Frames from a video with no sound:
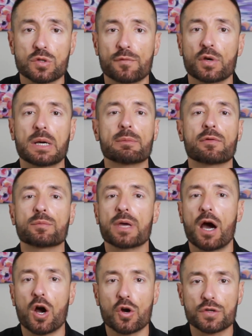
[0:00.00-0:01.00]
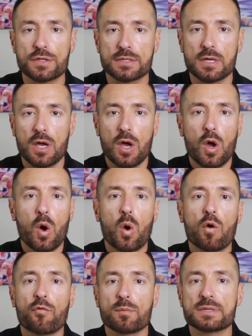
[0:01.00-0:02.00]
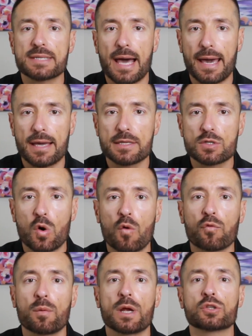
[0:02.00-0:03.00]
So if you're coming from the arts or from science or from